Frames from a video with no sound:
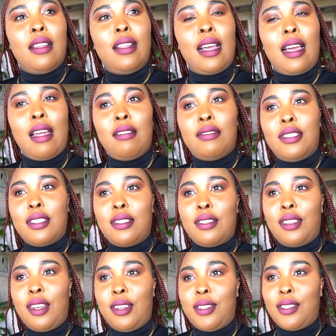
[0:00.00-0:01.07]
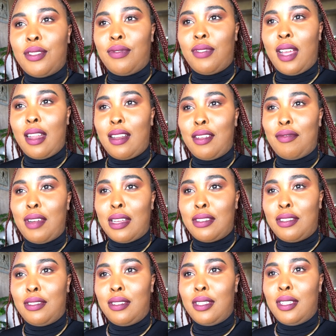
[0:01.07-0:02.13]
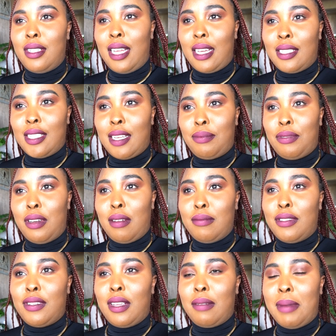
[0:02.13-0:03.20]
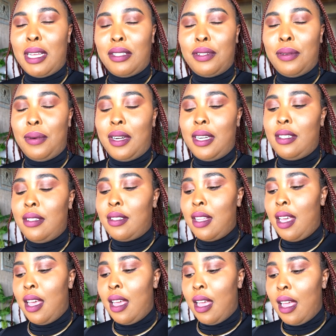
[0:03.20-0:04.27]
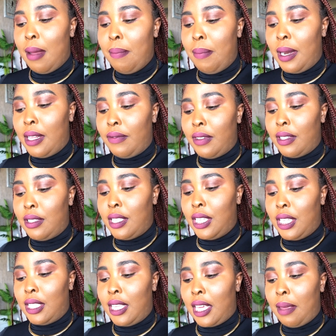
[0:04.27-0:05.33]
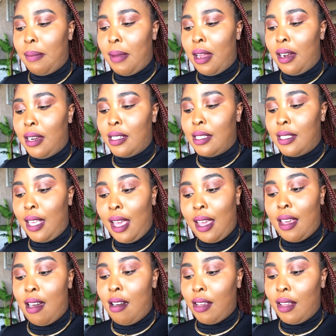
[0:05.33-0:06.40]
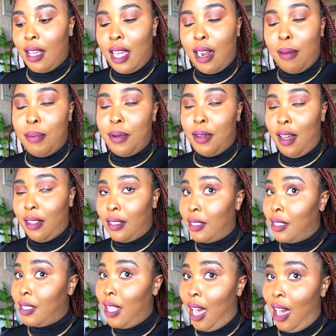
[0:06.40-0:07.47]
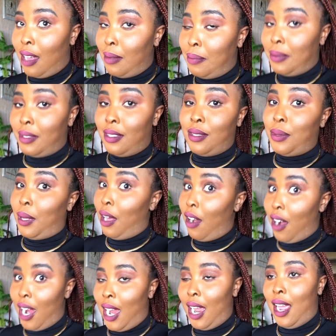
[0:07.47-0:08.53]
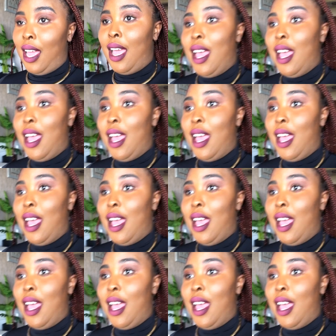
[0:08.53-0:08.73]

Like, I don't just go to any restaurant except when I'm doing my tours. But if it's, you're taking me out on a day, y'all, you gotta pull out the stops, sweetheart.